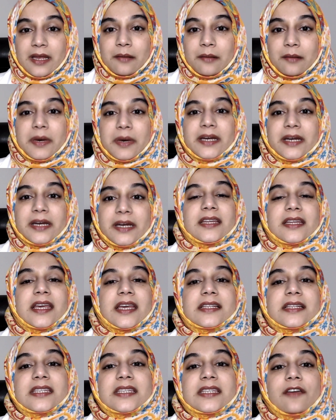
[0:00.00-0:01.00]
but it can
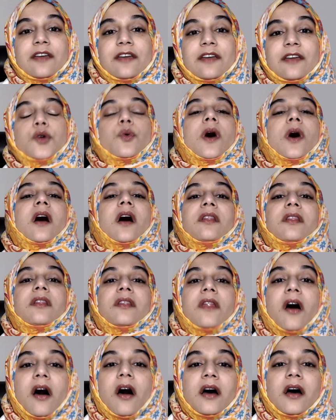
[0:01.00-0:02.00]
save you a
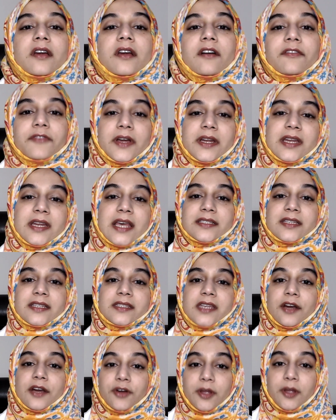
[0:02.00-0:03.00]
lot of
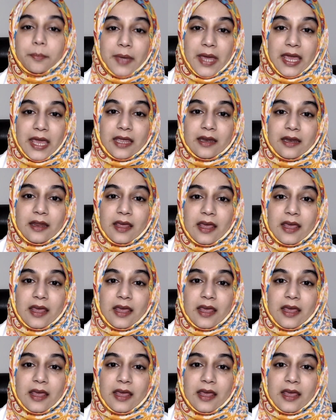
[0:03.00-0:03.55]
unnecessary pain